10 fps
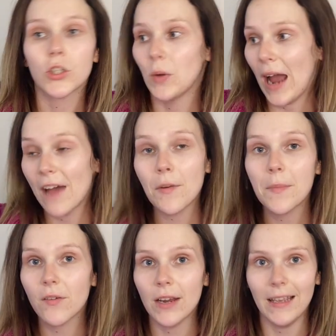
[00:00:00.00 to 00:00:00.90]
to do, I have a
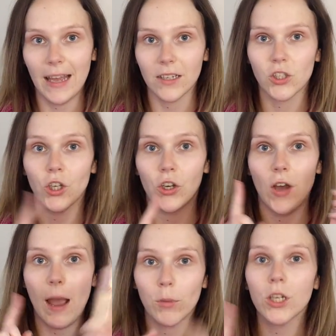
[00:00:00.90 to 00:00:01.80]
mirror here,
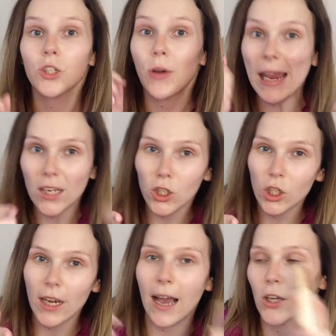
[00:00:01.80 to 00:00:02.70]
so I'm going to try and
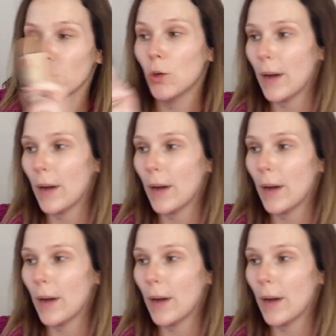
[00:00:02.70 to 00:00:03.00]
look at you,